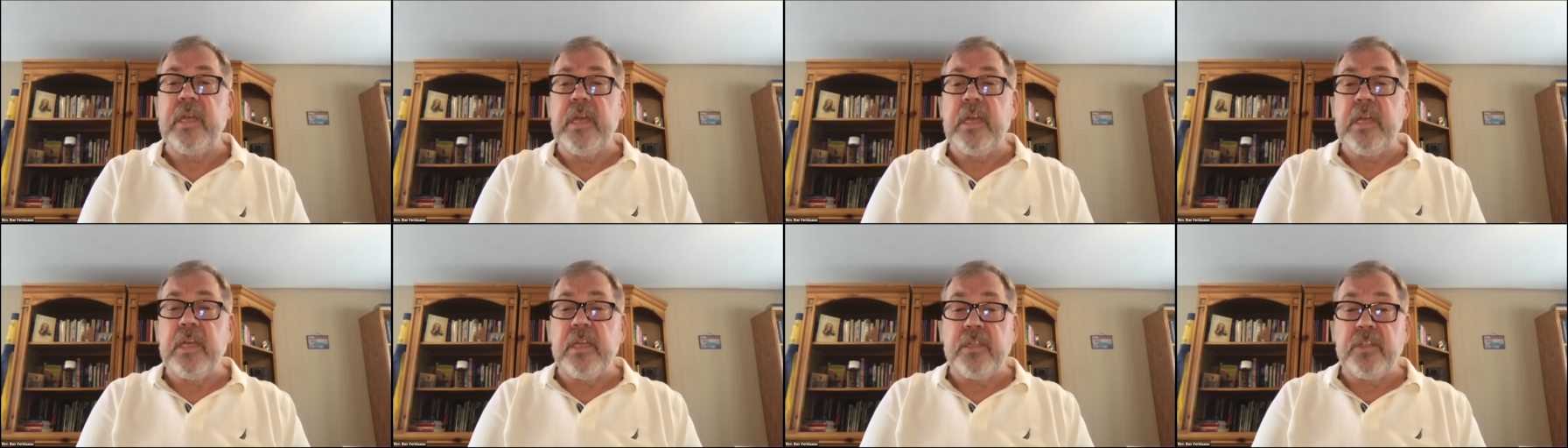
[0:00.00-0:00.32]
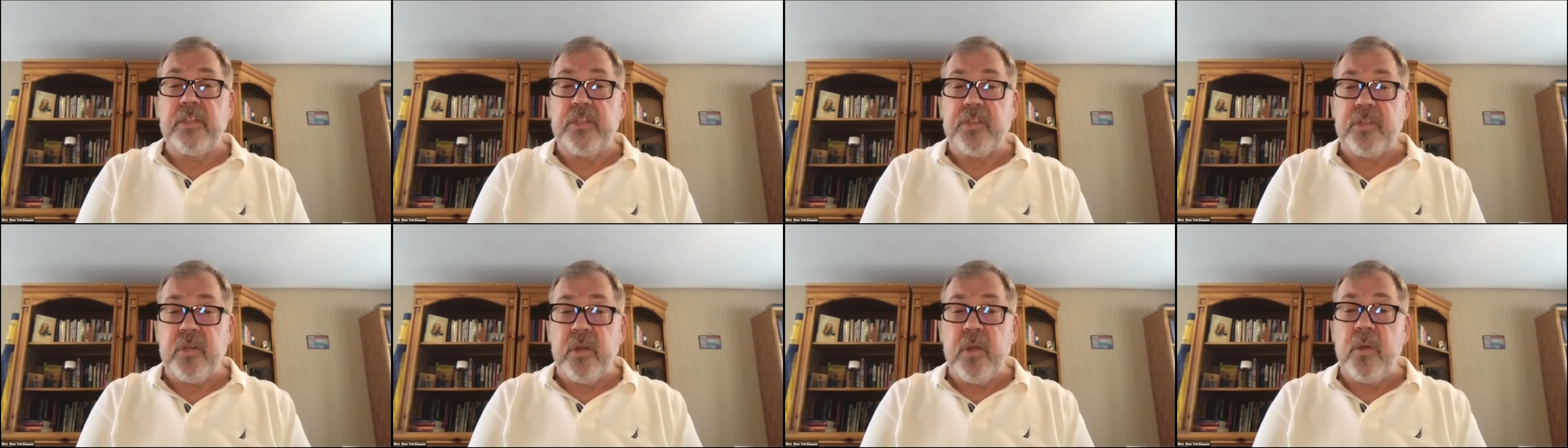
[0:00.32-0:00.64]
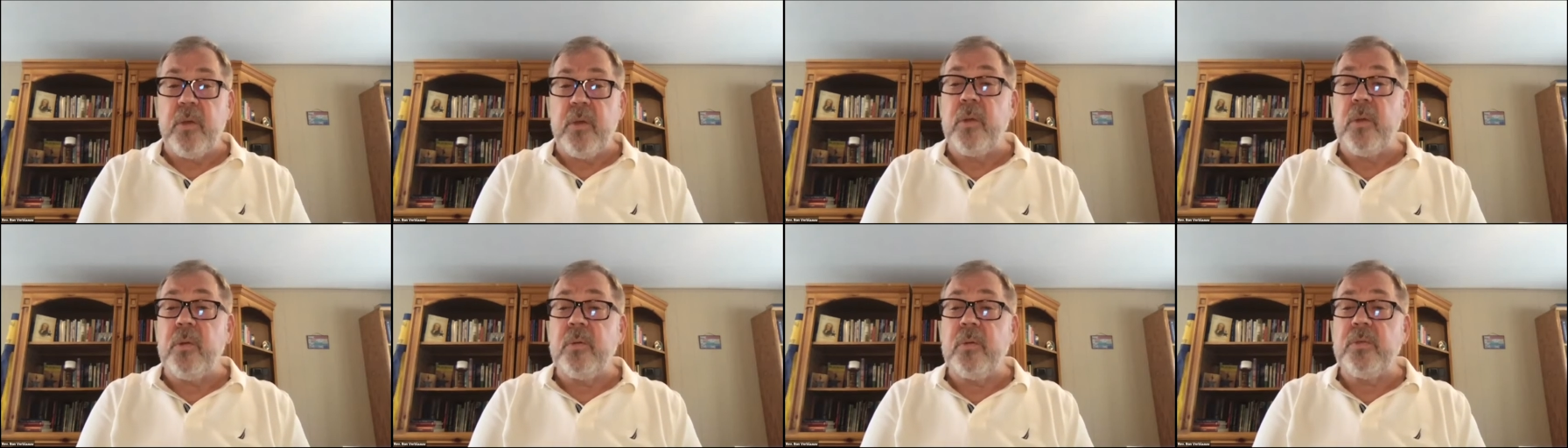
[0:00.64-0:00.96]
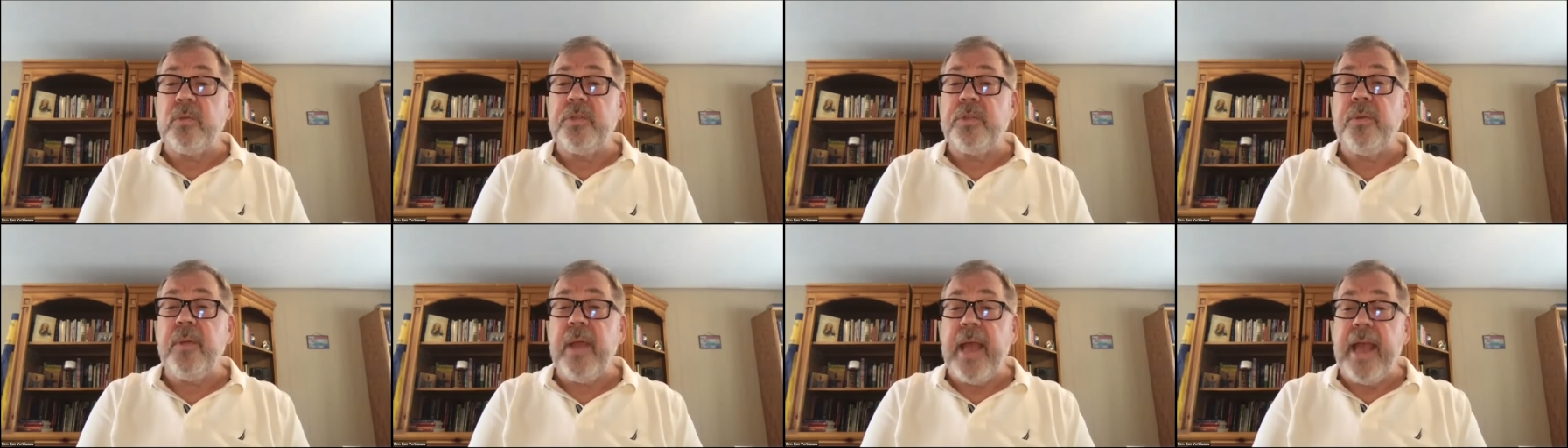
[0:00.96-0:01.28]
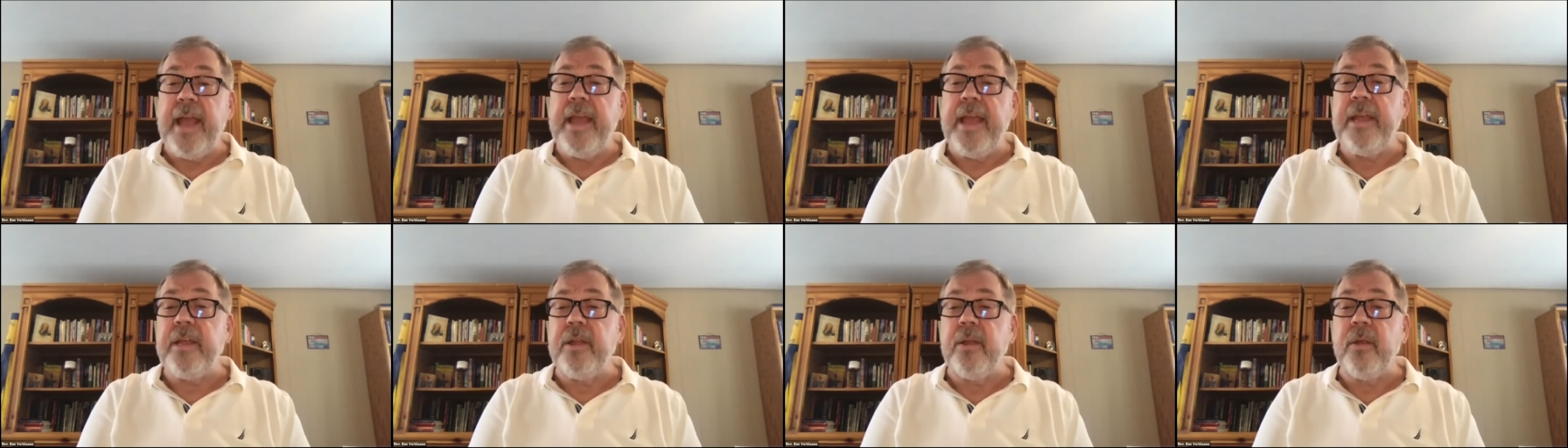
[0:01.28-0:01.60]
slow to
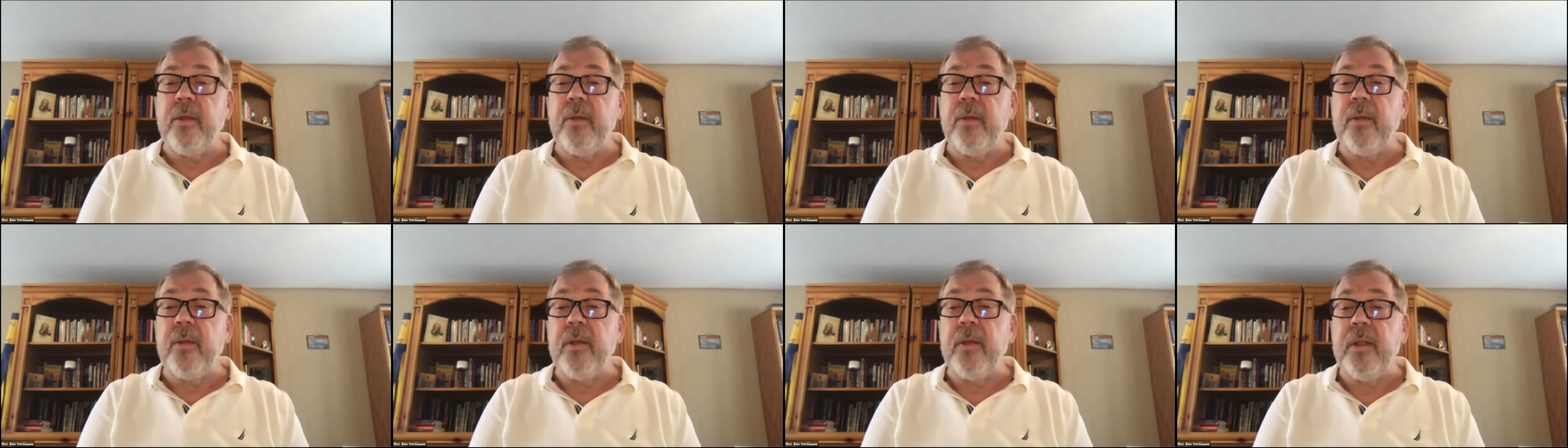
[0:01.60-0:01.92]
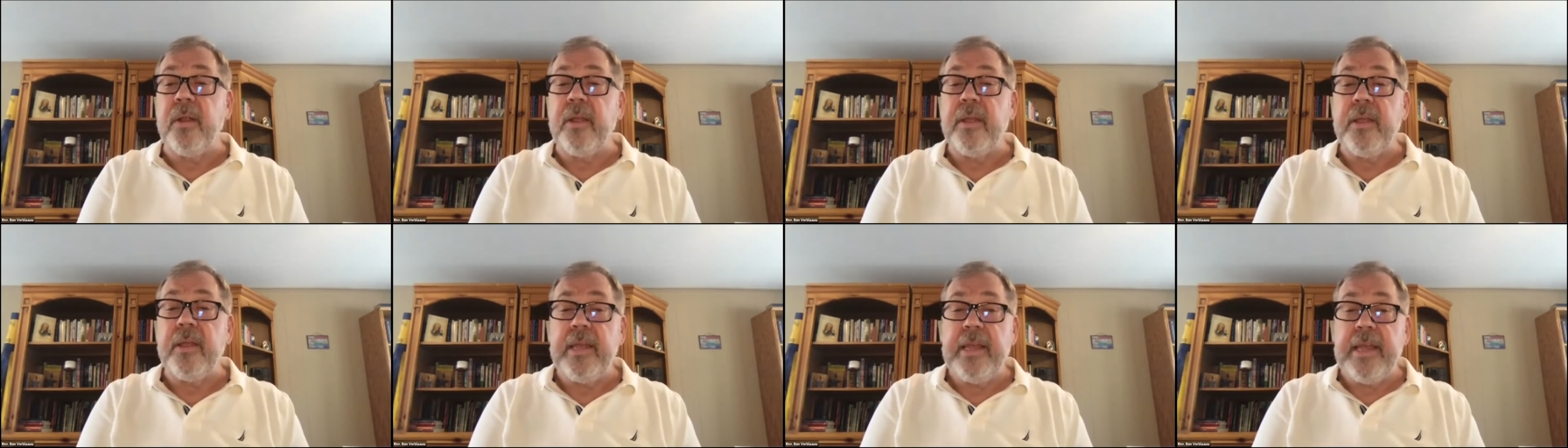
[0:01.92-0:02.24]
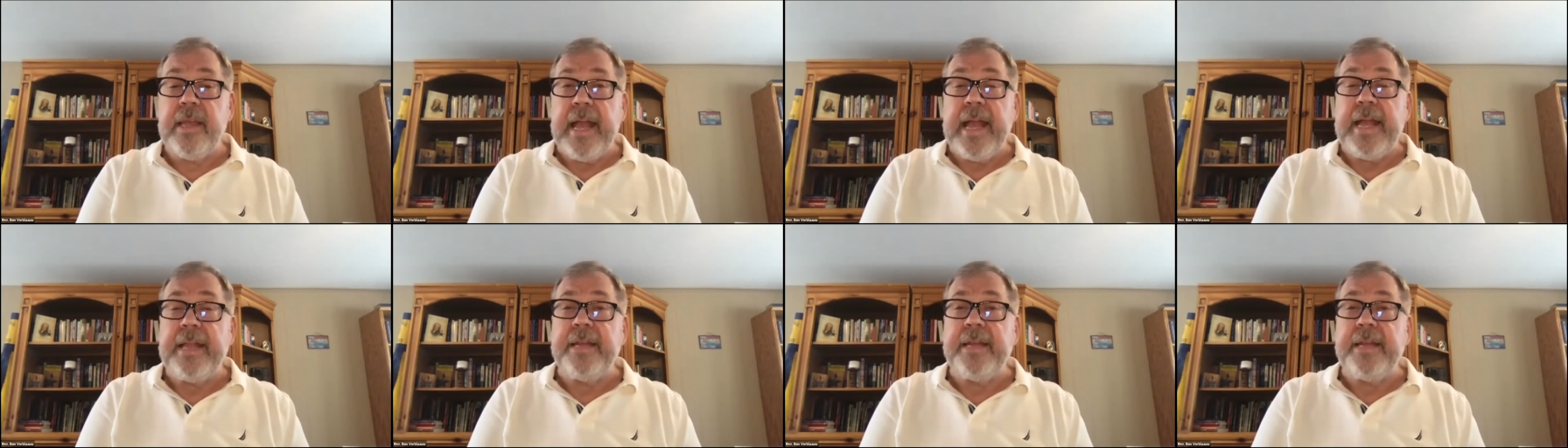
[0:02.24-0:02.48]
anger and